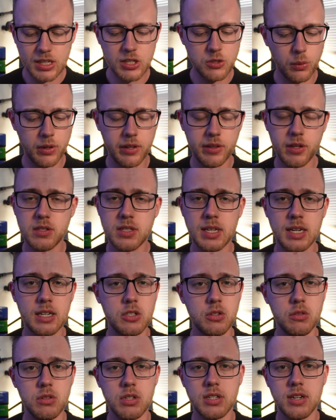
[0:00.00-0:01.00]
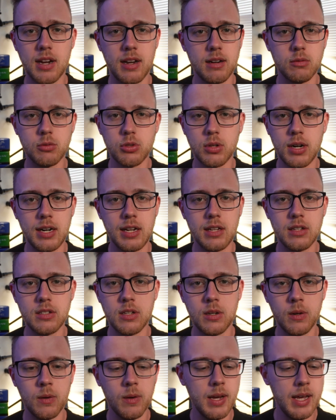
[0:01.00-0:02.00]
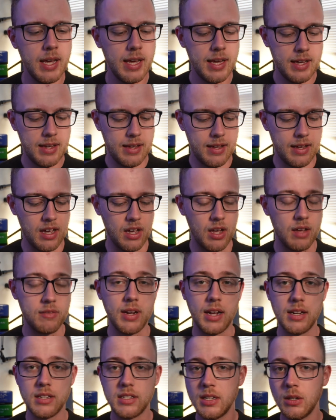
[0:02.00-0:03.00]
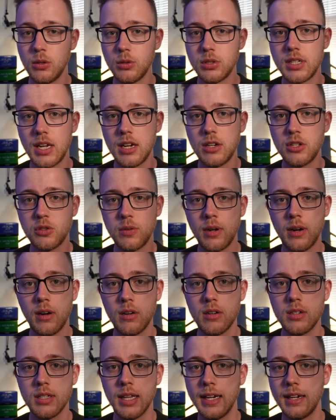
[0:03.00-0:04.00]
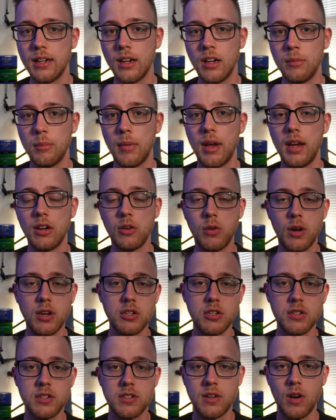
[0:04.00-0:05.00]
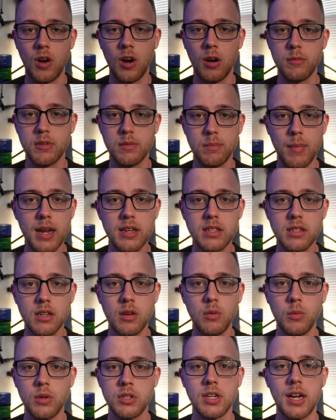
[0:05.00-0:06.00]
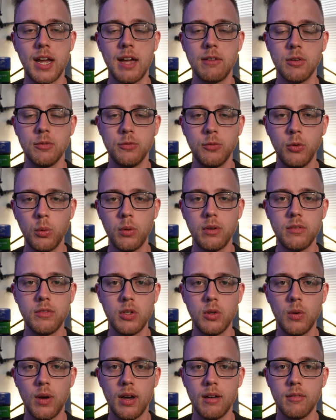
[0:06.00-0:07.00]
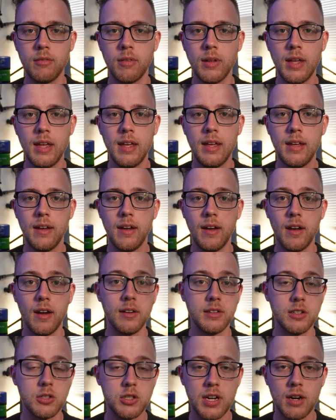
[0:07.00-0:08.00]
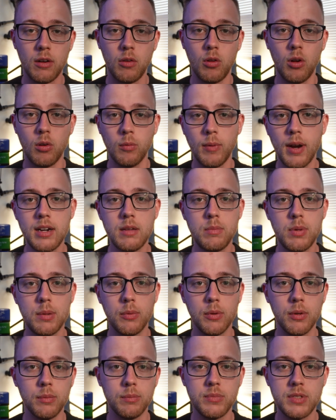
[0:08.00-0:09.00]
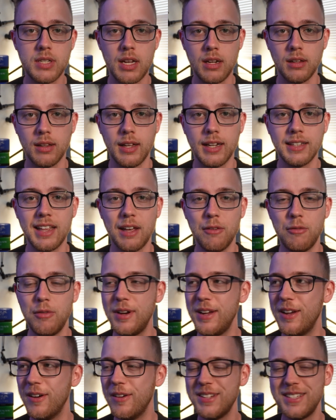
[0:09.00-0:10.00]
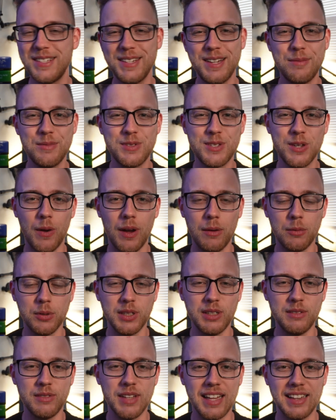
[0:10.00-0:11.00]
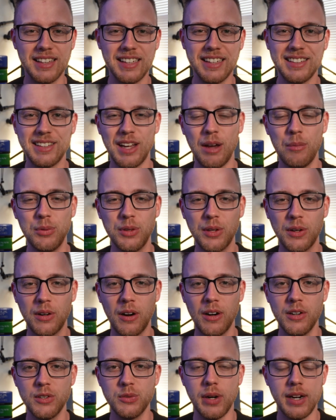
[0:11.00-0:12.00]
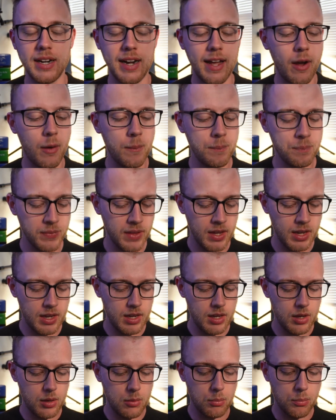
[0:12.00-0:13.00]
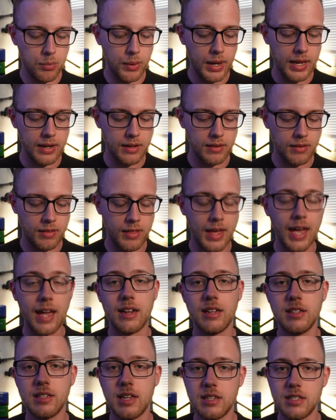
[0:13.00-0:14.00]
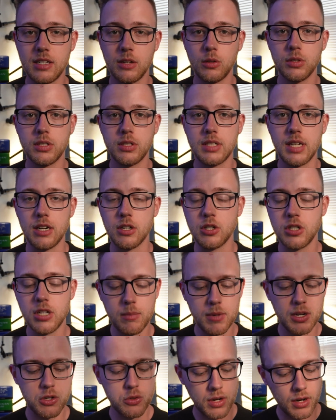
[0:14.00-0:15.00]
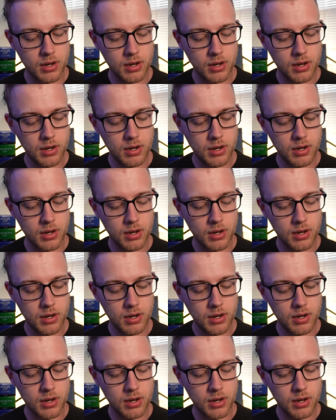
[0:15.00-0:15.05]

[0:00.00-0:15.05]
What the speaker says: It's one of those things you just kind of train into. I've got single stage triggers like on my Christensen Arms Mesa, which I have a full review of on the channel already. People tend to like that video, it seems, so I will leave that linked up in the cards right now. But that is a single stage Timney